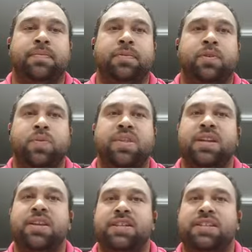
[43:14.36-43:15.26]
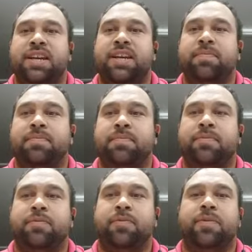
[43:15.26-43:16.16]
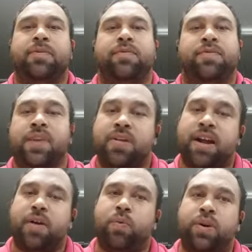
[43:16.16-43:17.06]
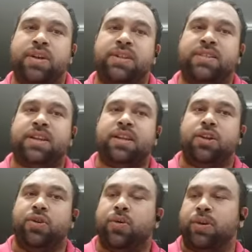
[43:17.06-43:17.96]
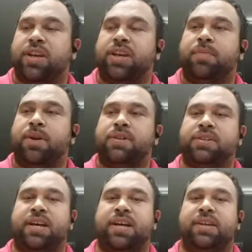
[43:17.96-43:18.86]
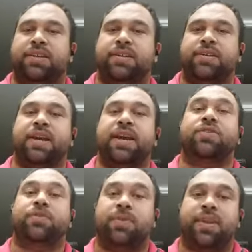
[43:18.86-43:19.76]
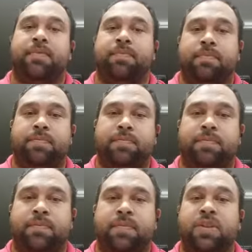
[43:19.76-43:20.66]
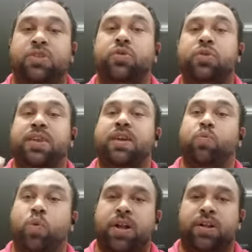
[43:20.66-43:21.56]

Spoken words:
Within your team, figure out what it is that your key components are and do them. Do them well.